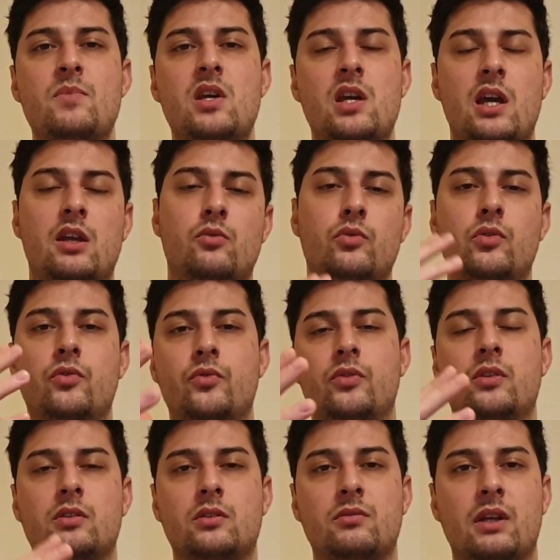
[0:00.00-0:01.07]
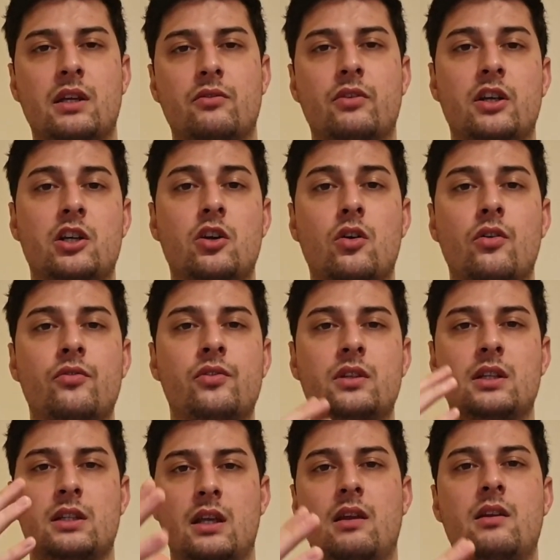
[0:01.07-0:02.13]
and will feel like very
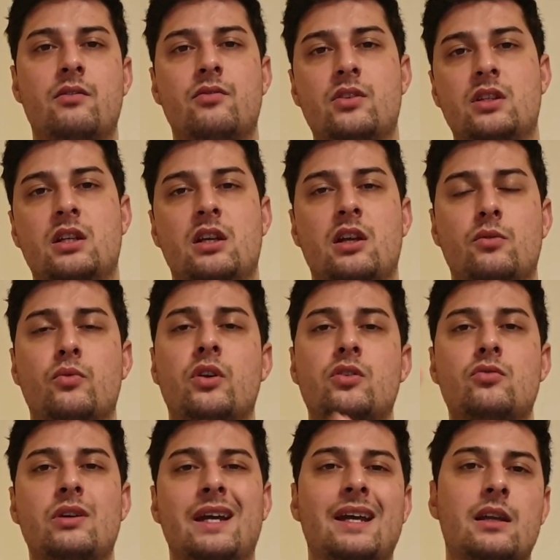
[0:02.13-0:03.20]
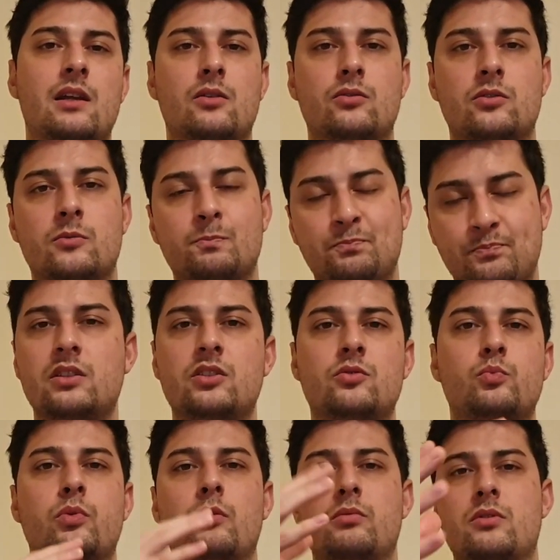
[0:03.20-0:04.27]
confident and everything. And when you get out, this will
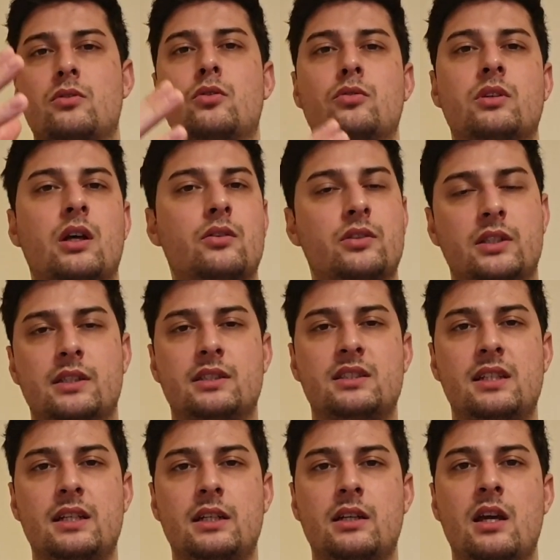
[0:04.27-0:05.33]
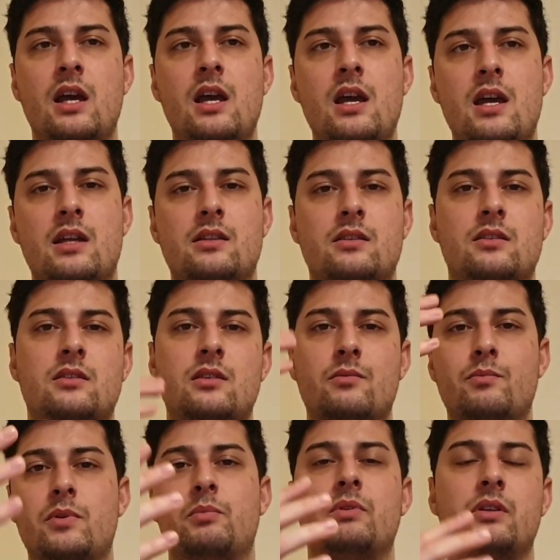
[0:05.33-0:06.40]
probably go down in a sink, and some
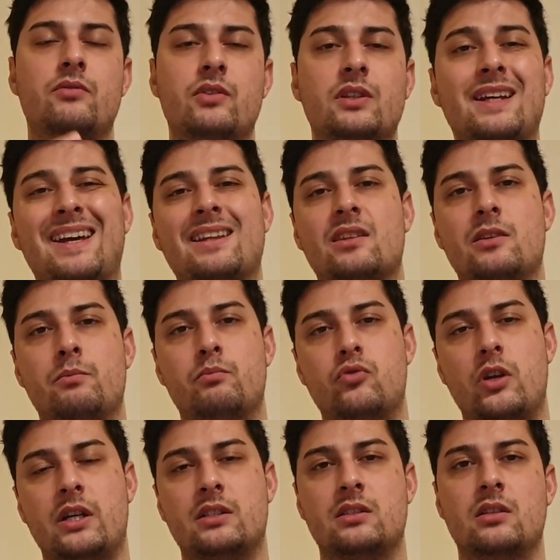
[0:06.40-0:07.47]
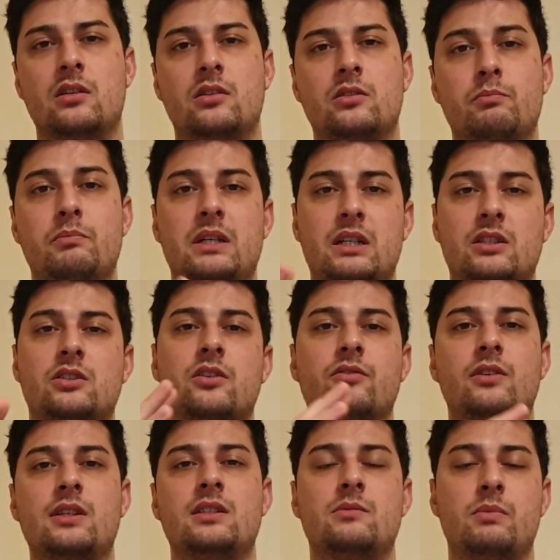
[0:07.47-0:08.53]
people even get depressed because of
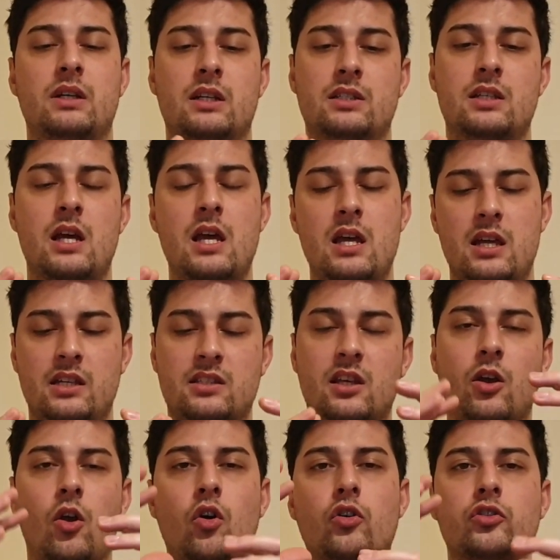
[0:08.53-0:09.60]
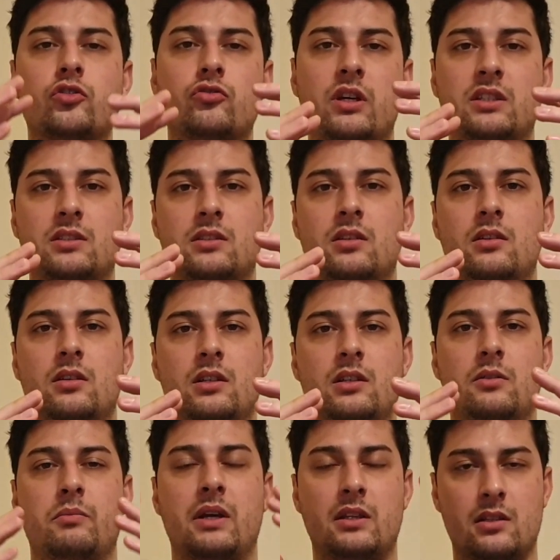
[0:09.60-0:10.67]
this, because it's the contrast in the
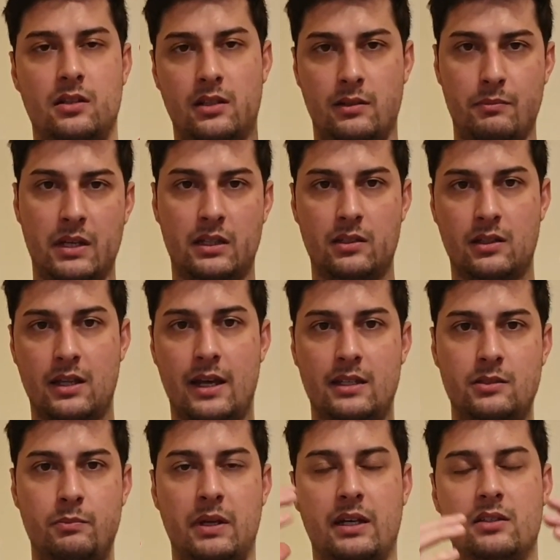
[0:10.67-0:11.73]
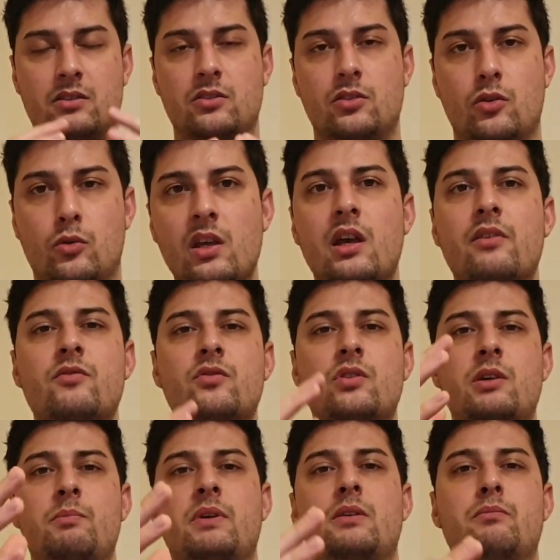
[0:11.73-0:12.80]
mental aspect. So you have to
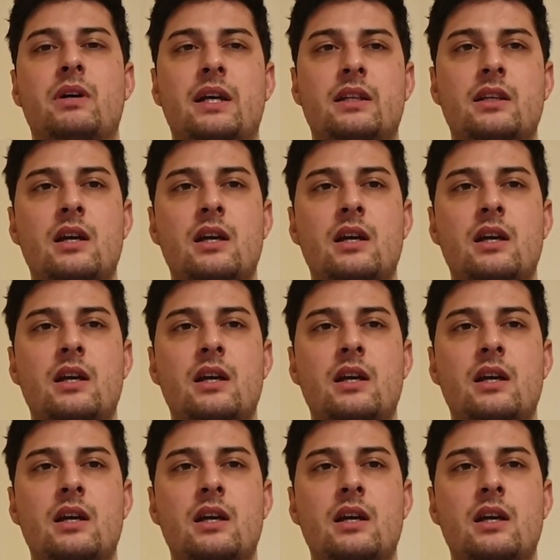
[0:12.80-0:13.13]
keep in mind,